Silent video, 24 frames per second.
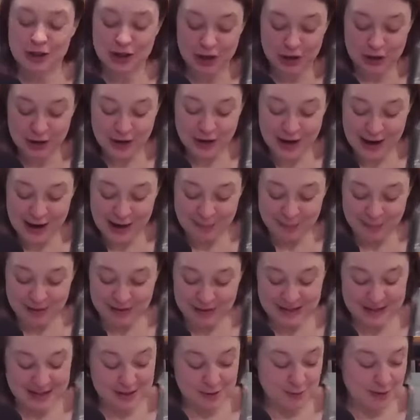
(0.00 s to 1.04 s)
Look her up
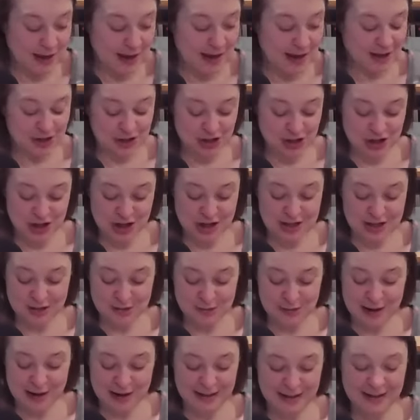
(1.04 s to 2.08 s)
and see what else she
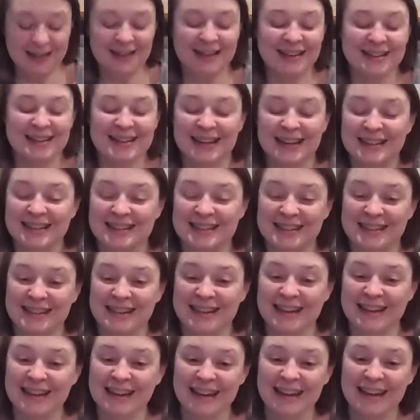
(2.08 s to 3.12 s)
has written.
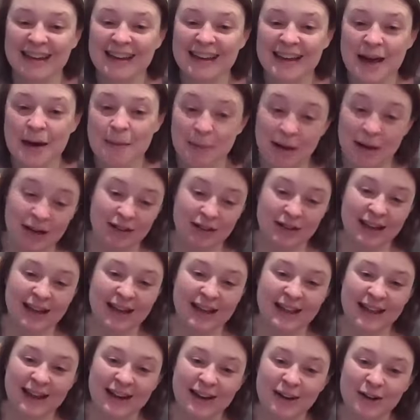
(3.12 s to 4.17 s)
Apparently
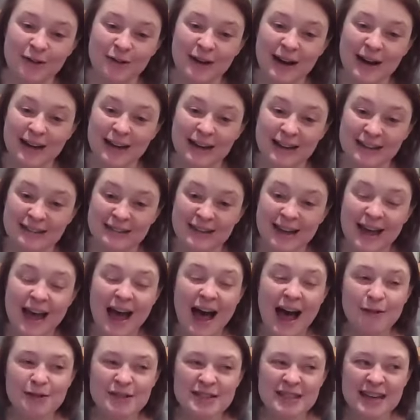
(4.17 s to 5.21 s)
I like her writing.
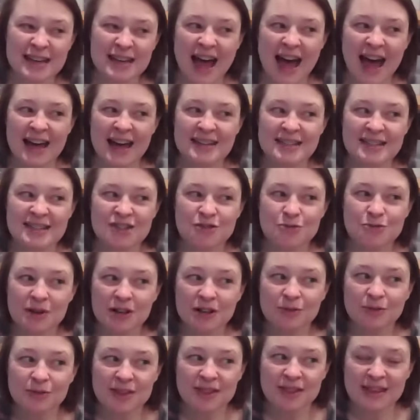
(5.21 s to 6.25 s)
Yeah. I wasn't as
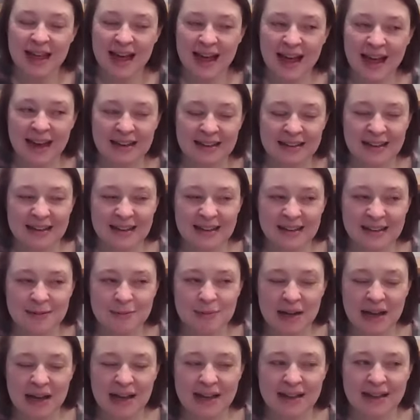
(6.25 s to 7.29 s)
thrilled with the ending,
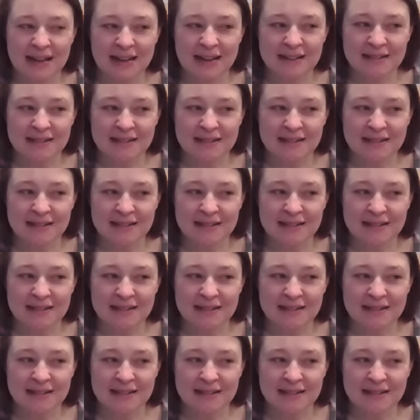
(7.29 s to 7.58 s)
but